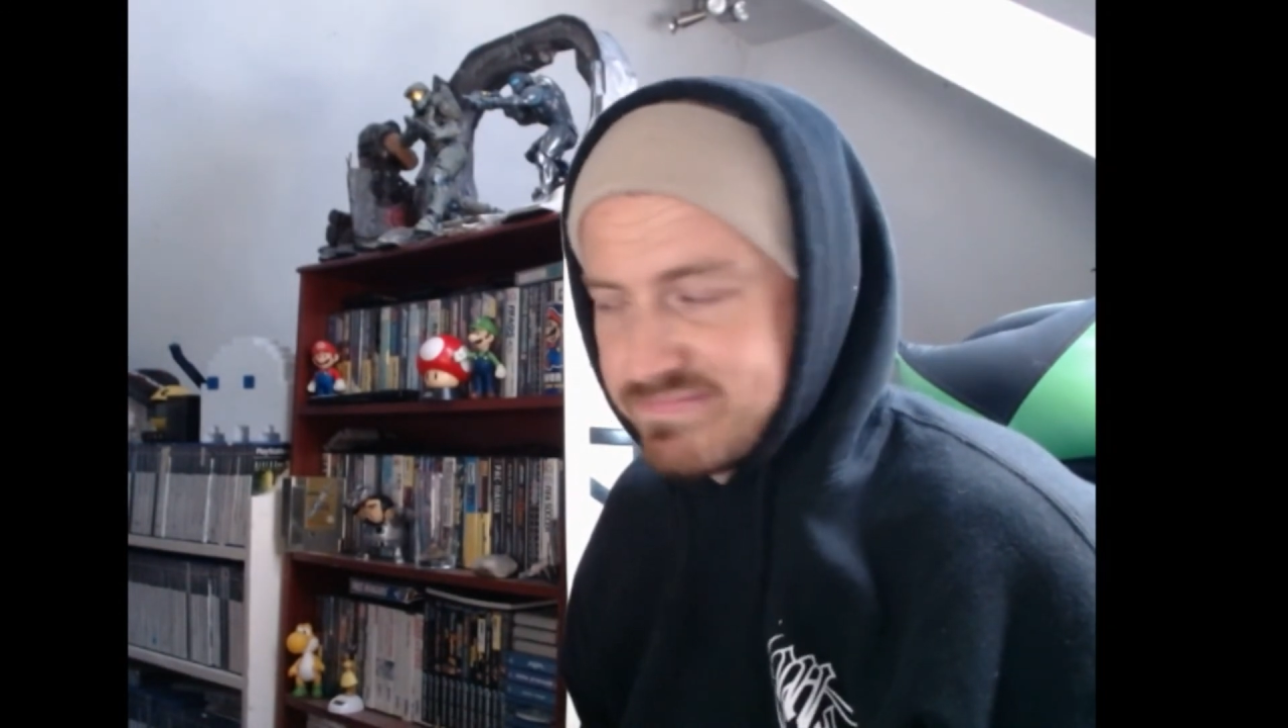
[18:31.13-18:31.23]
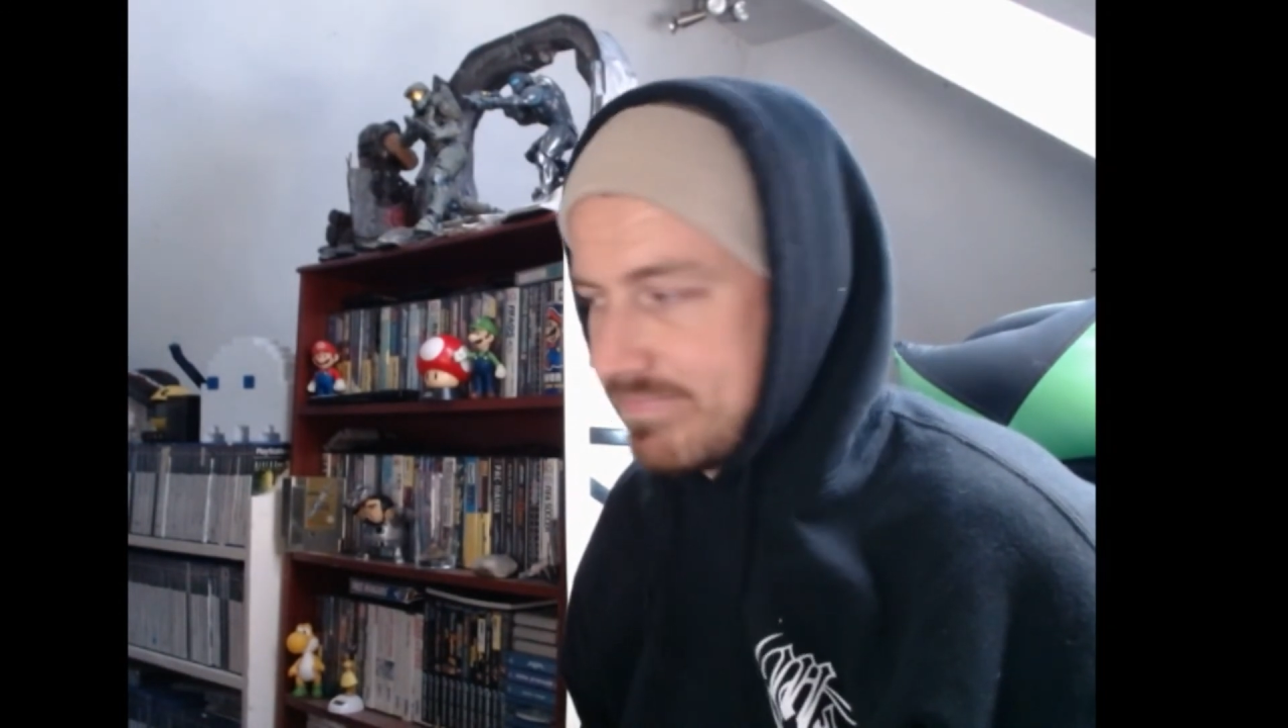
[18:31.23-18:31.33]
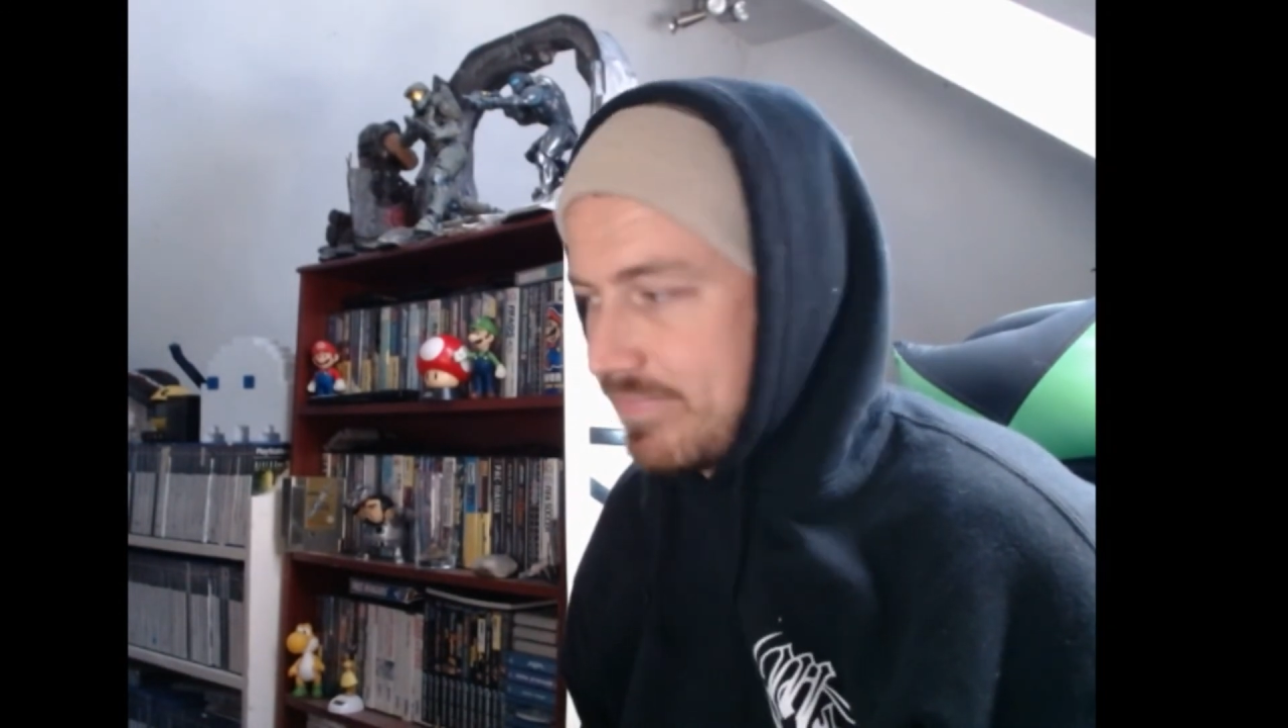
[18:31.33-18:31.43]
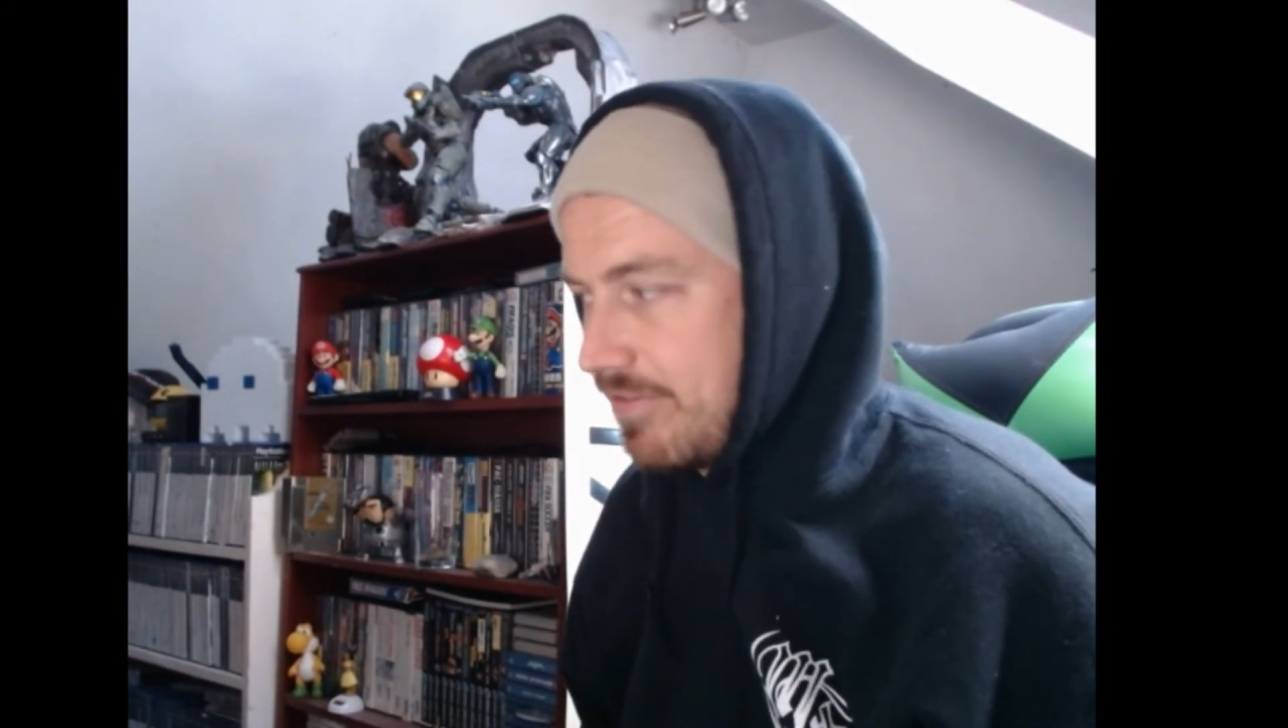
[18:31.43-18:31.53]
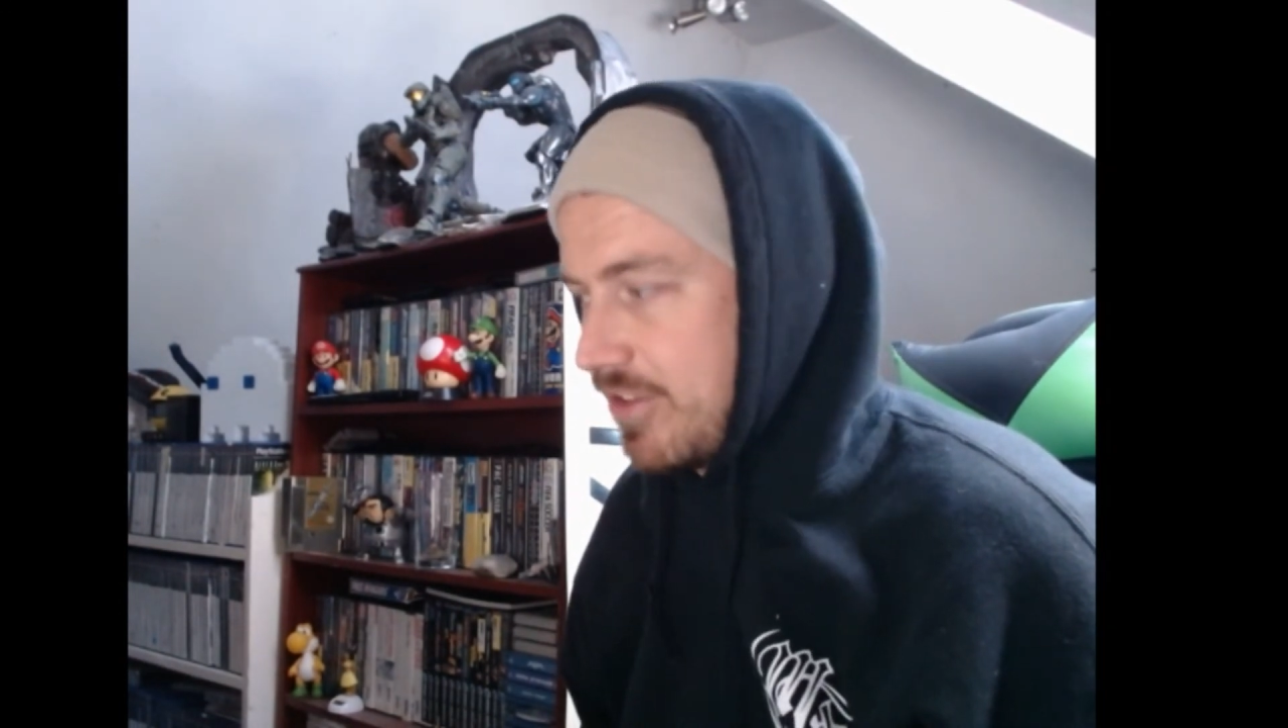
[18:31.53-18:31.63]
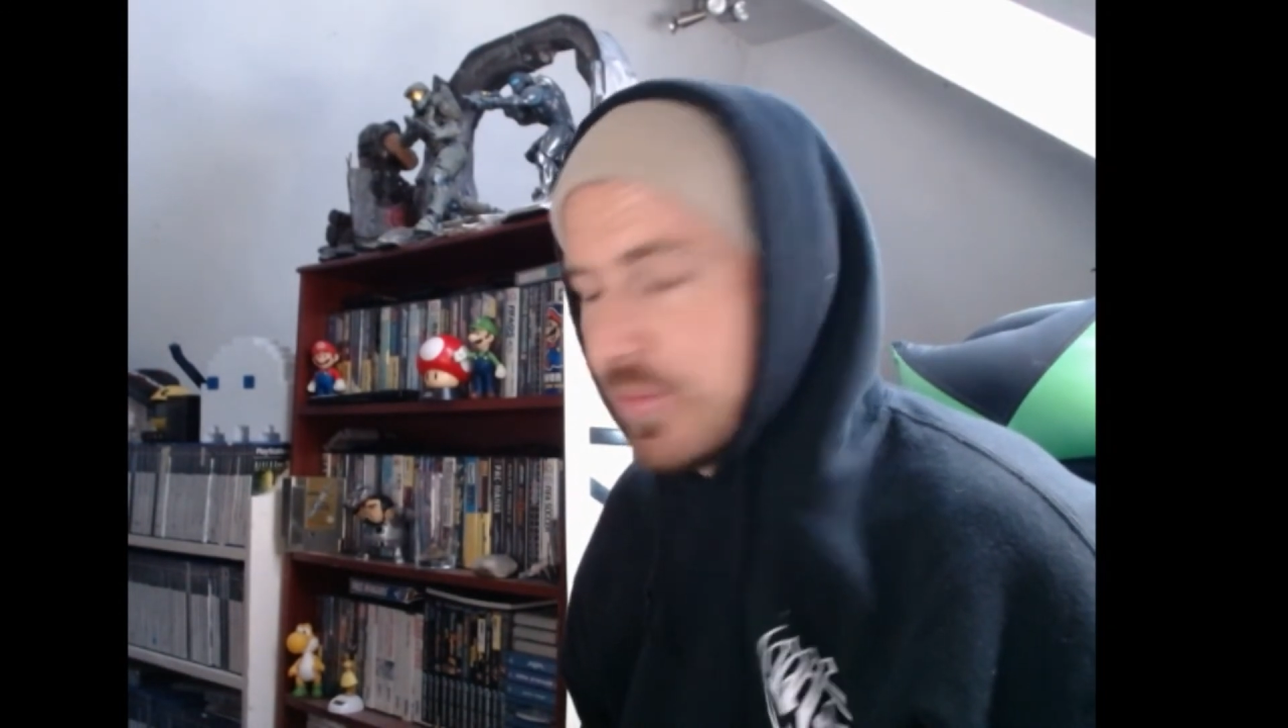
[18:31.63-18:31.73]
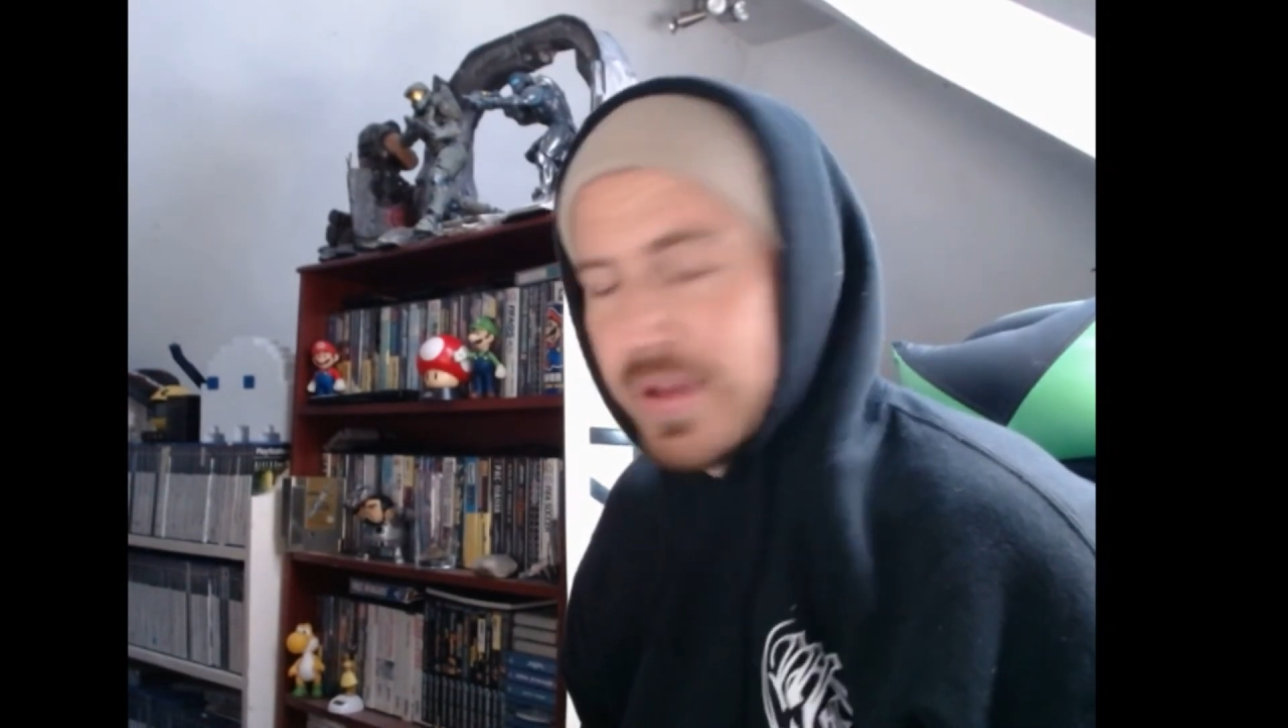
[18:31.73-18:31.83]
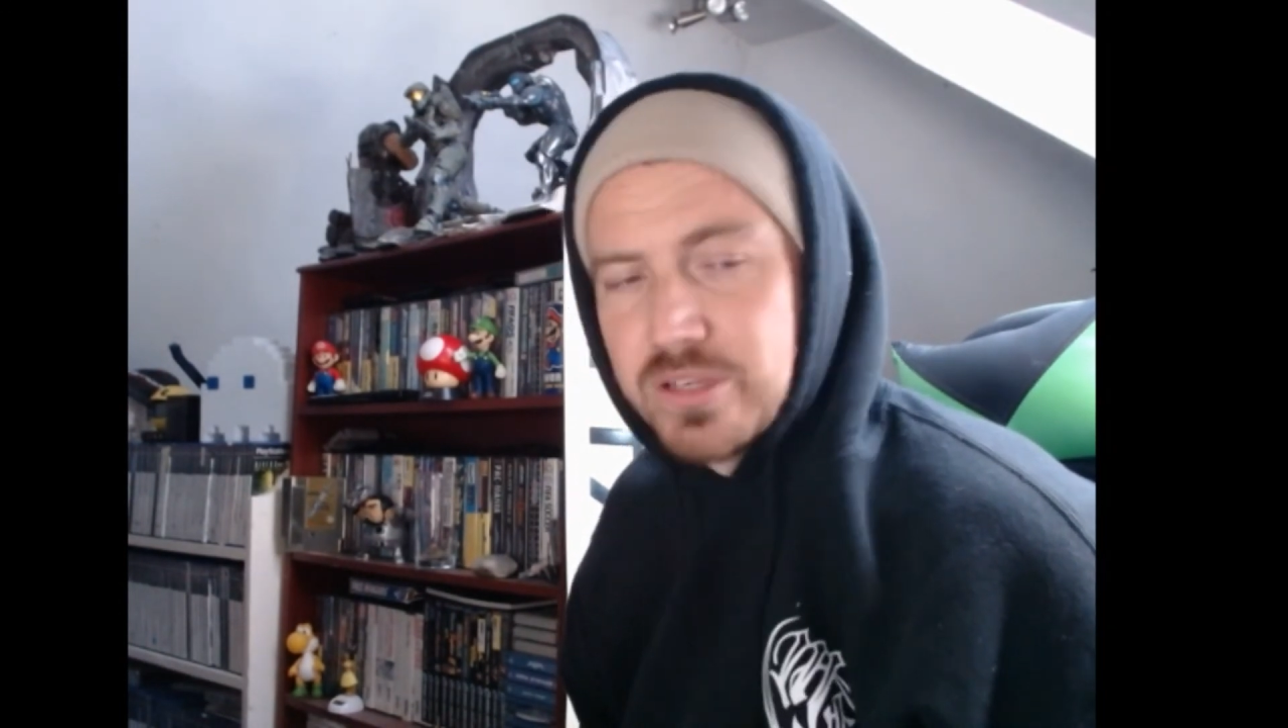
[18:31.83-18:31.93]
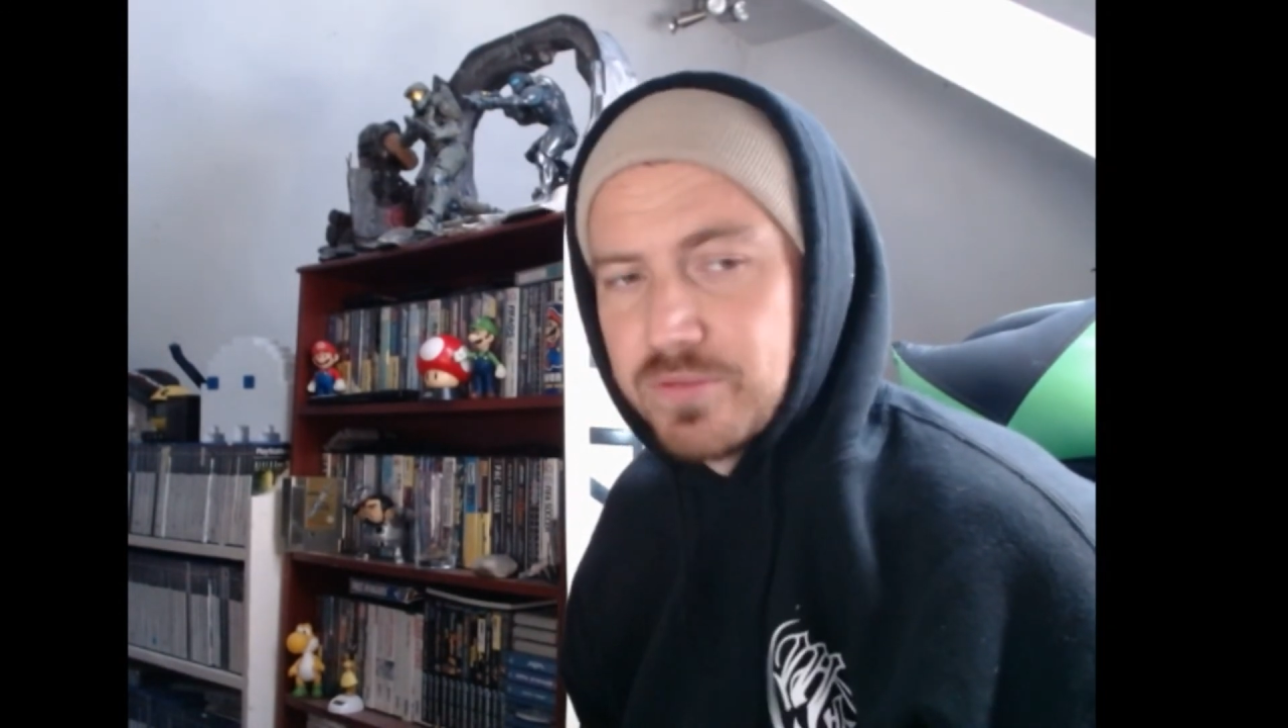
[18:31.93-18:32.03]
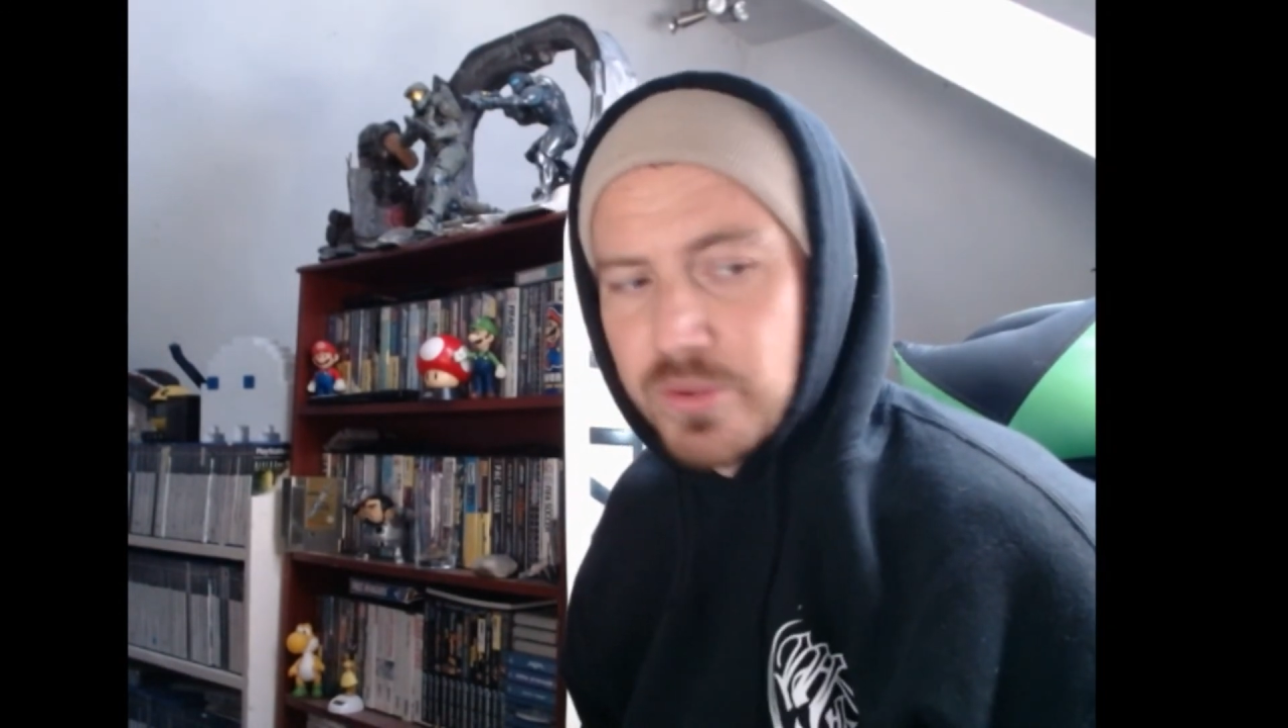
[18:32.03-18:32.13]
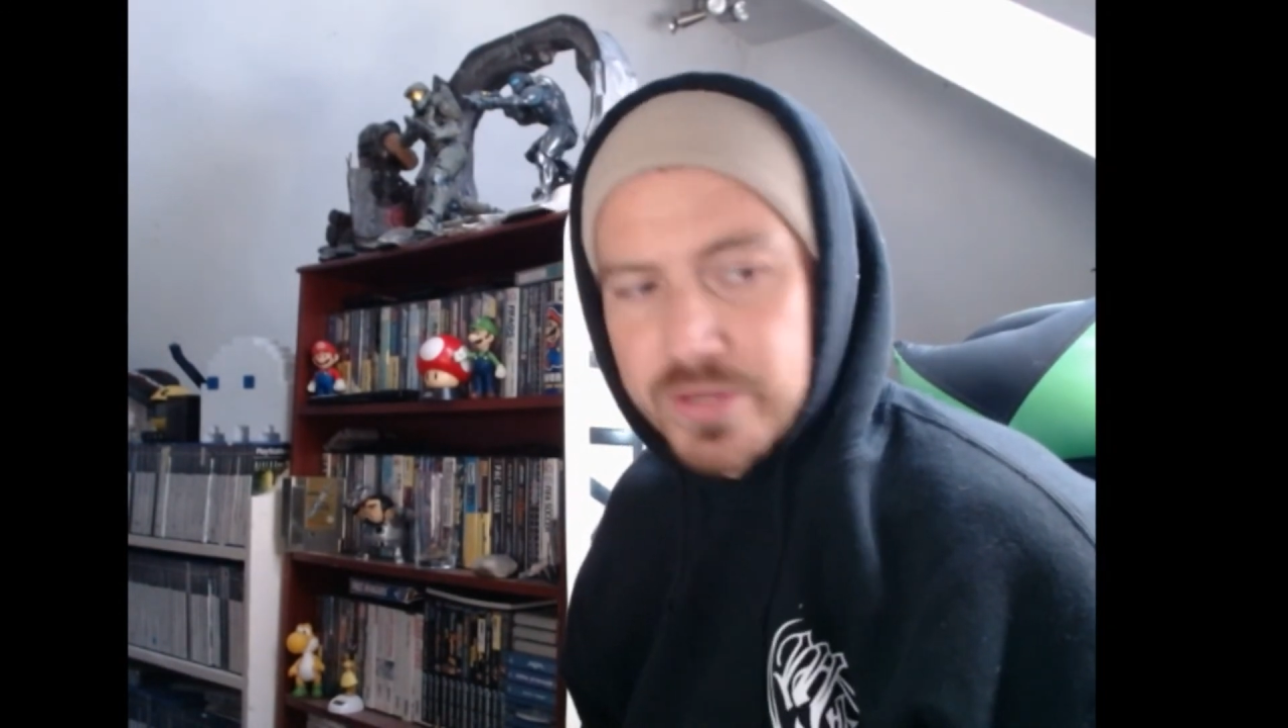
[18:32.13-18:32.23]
few weeks of doing